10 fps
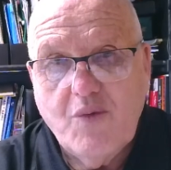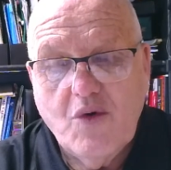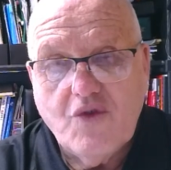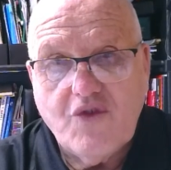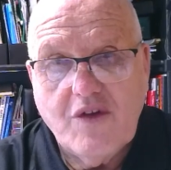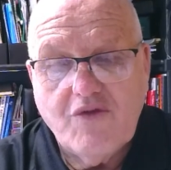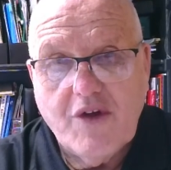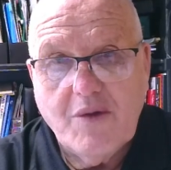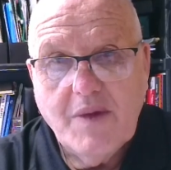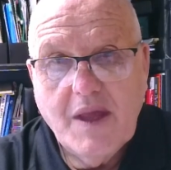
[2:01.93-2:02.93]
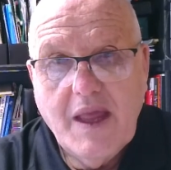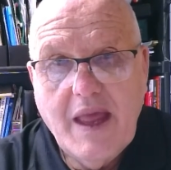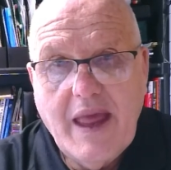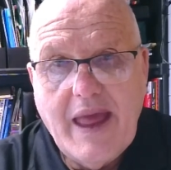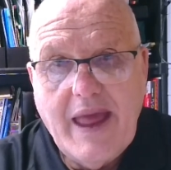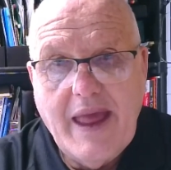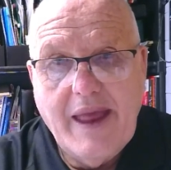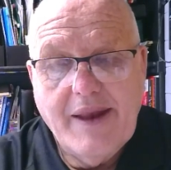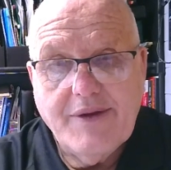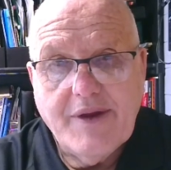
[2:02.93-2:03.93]
War syndrome,
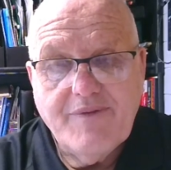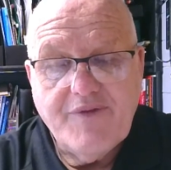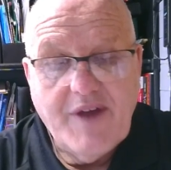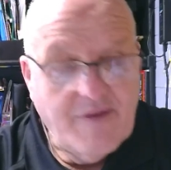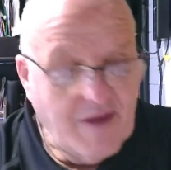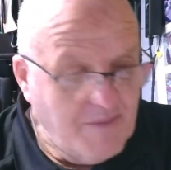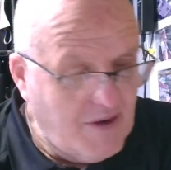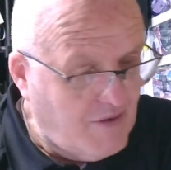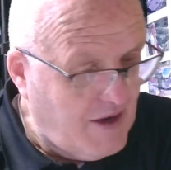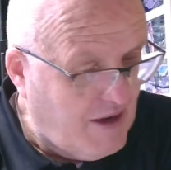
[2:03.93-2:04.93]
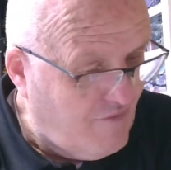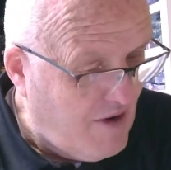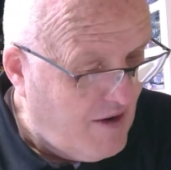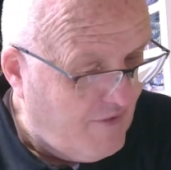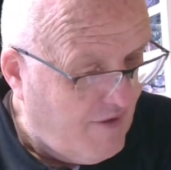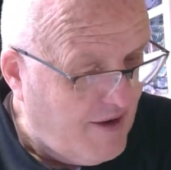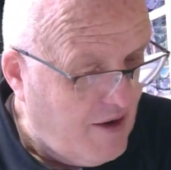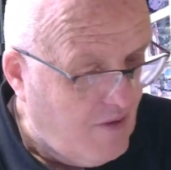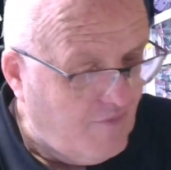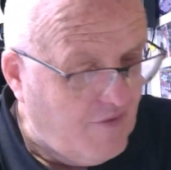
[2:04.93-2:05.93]
and in fact the MOD rather
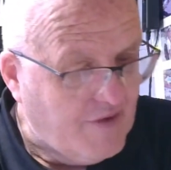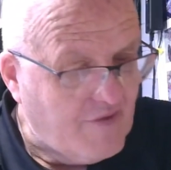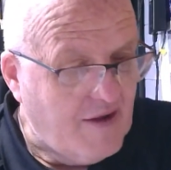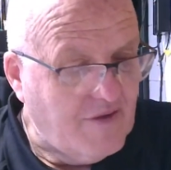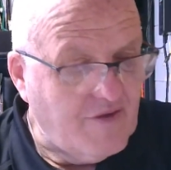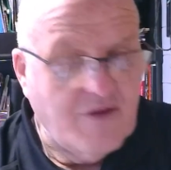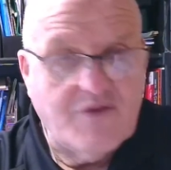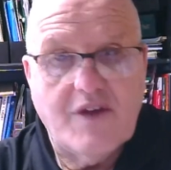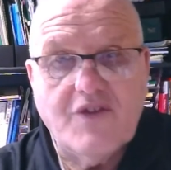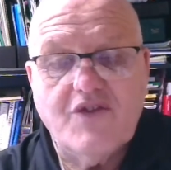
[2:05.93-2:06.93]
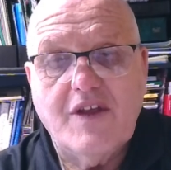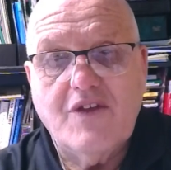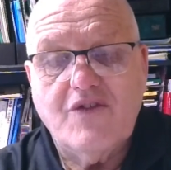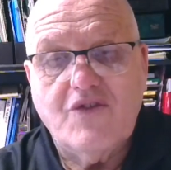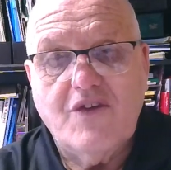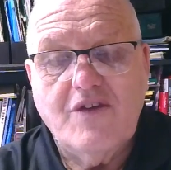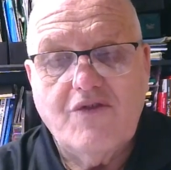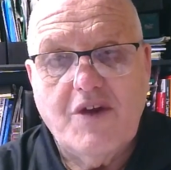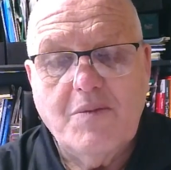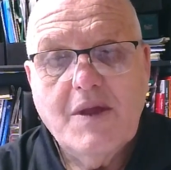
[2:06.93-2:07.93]
unhelpfully saying there's no such thing as the
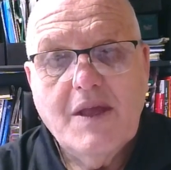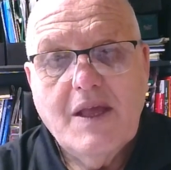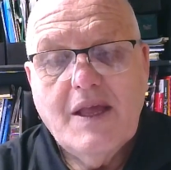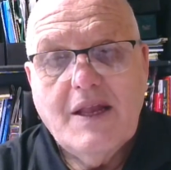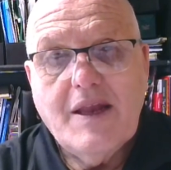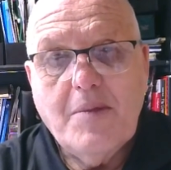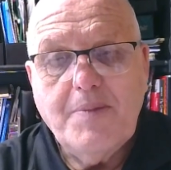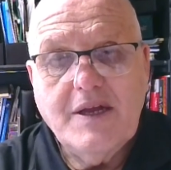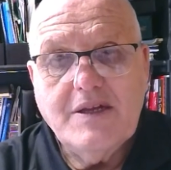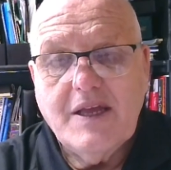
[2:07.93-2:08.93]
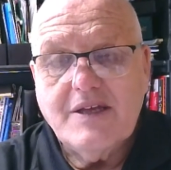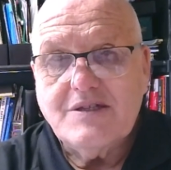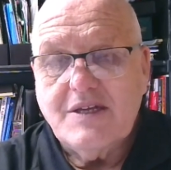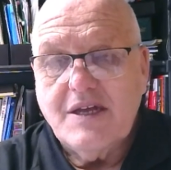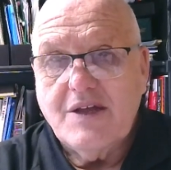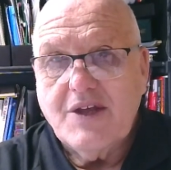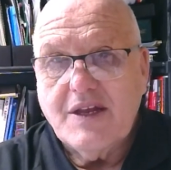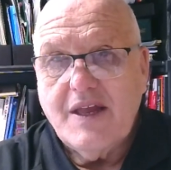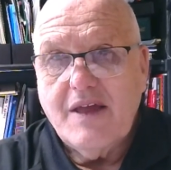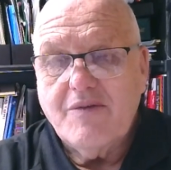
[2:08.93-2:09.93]
syndrome. Now PTSD, I
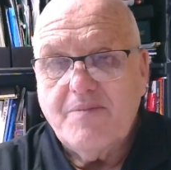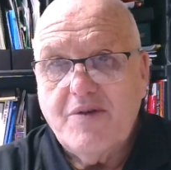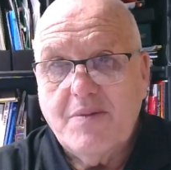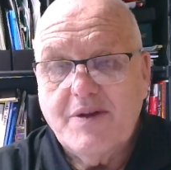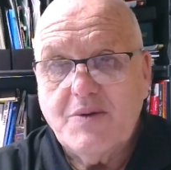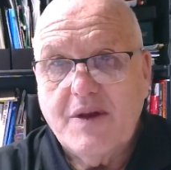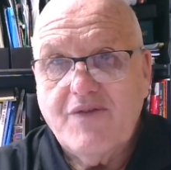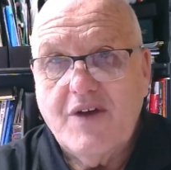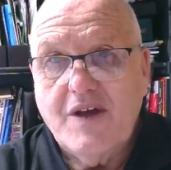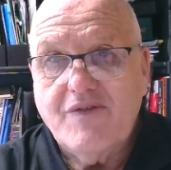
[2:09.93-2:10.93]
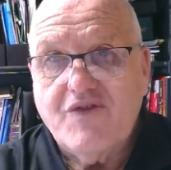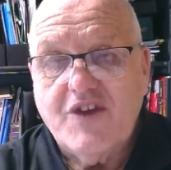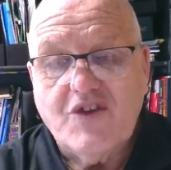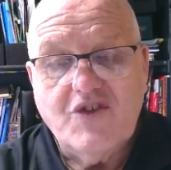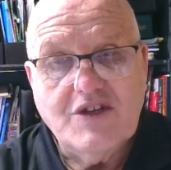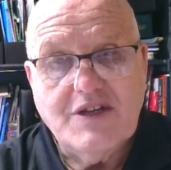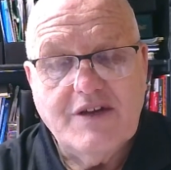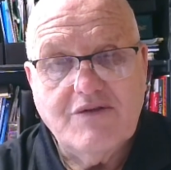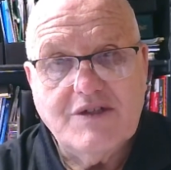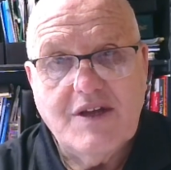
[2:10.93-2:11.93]
think now probably 6 years
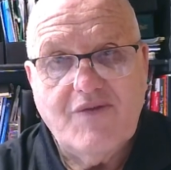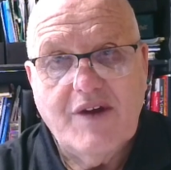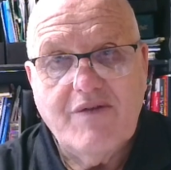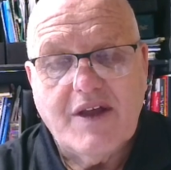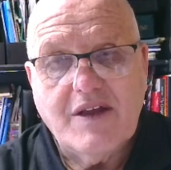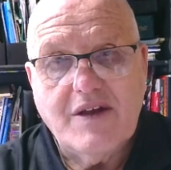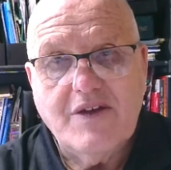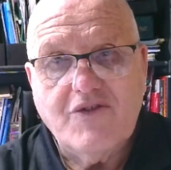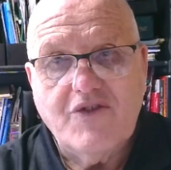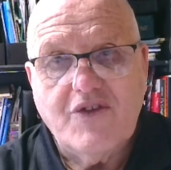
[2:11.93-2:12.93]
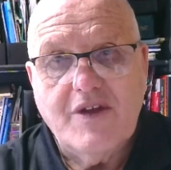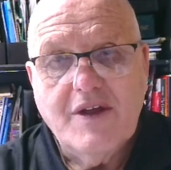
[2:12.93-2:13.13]
later, is definitely recognised as